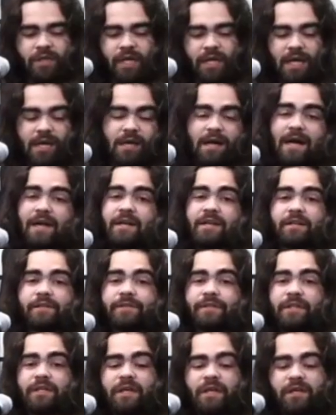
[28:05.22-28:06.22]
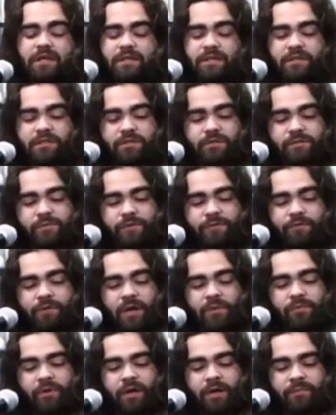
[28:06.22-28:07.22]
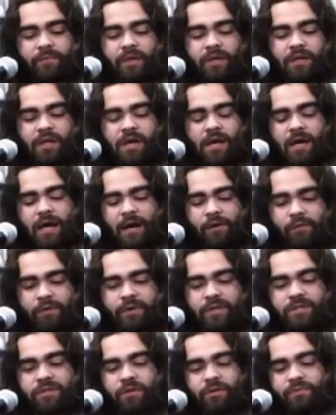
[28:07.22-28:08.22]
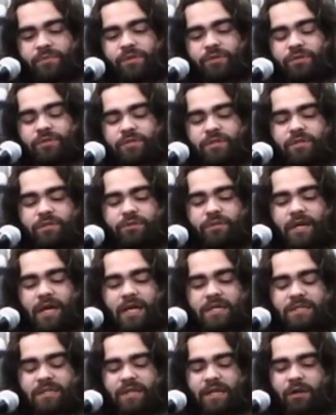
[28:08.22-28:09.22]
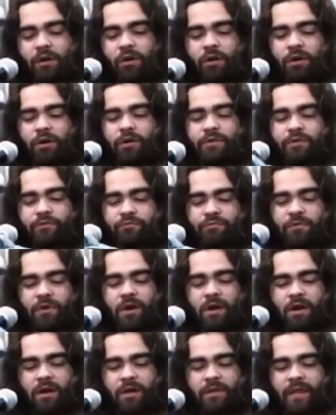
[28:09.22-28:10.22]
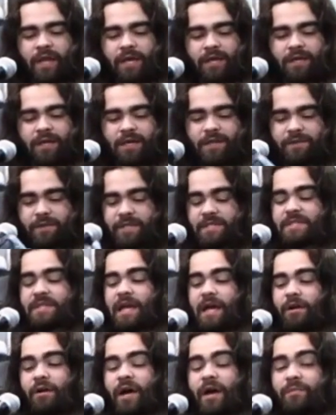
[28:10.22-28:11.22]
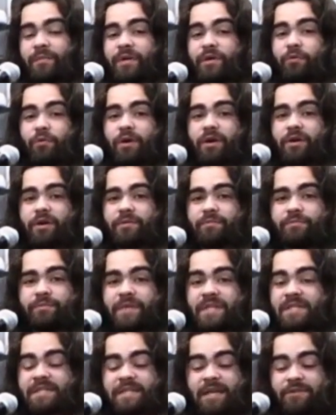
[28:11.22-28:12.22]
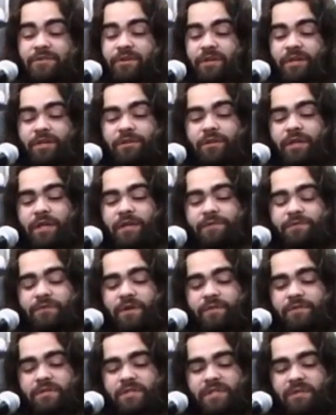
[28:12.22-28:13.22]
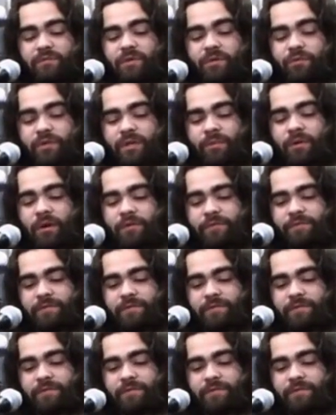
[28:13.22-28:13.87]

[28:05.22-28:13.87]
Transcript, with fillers: like i didn't clean any of these shoes before i brought them in i want to show them to you guys and like all the raw like this is how i'm gonna wear them this yeah. is how they're gonna look if you ever see me with them on